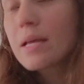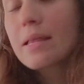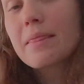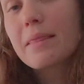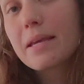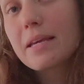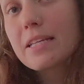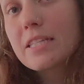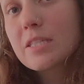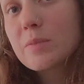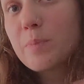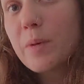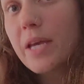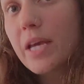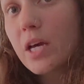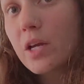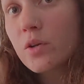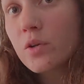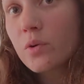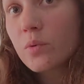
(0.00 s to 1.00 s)
they
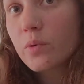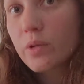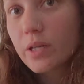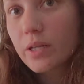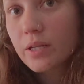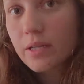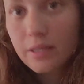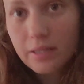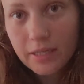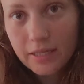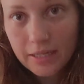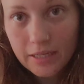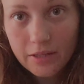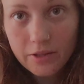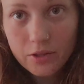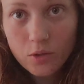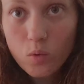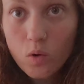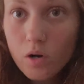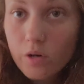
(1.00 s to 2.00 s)
expand when they
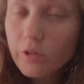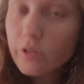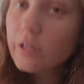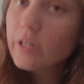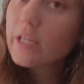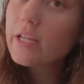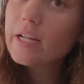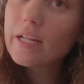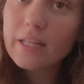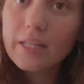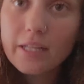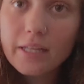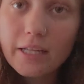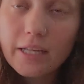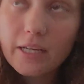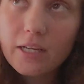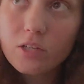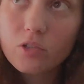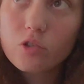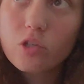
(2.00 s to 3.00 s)
get the water in it, and then
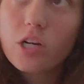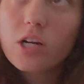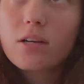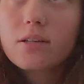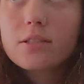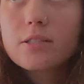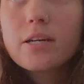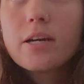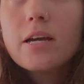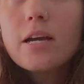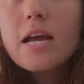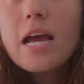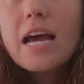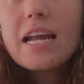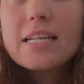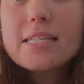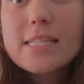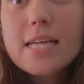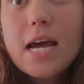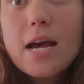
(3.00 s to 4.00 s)
they contract.
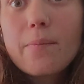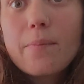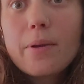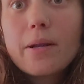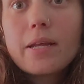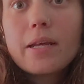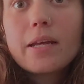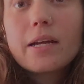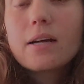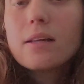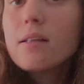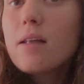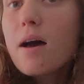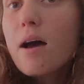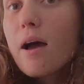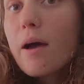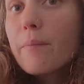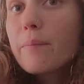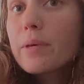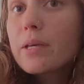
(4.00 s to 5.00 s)
And it's happening a
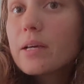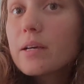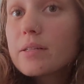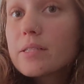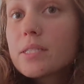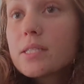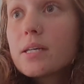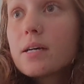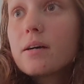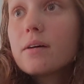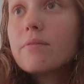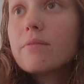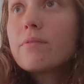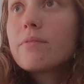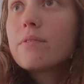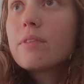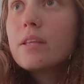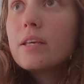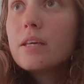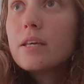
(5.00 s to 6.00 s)
lot because
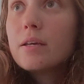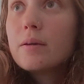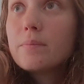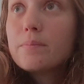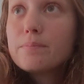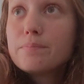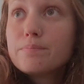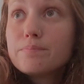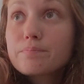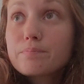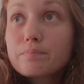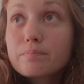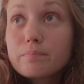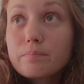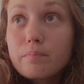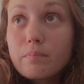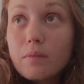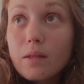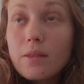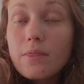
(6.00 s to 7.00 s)
of the
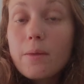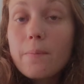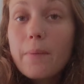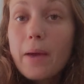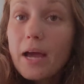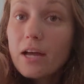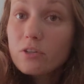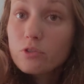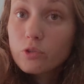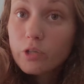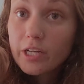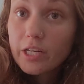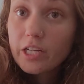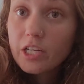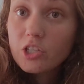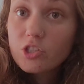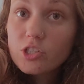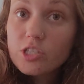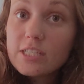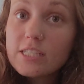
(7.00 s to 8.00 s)
bad
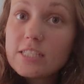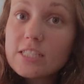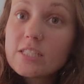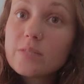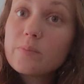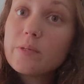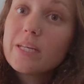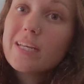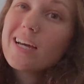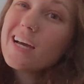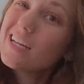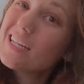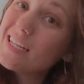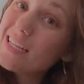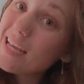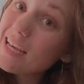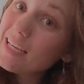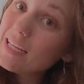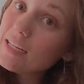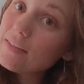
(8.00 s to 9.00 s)
drainage. It needs to be a
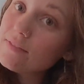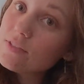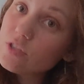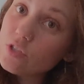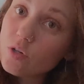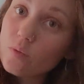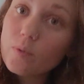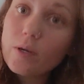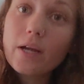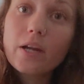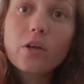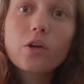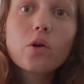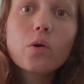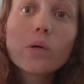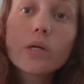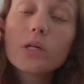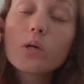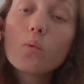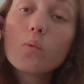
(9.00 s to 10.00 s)
negative slope kind of
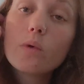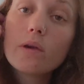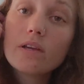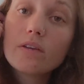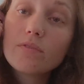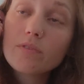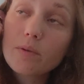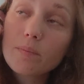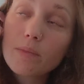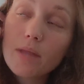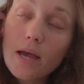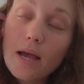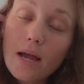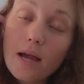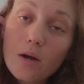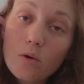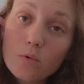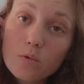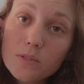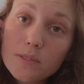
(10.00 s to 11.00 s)
going away from the
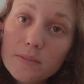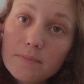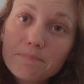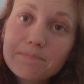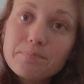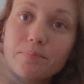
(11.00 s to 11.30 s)
house.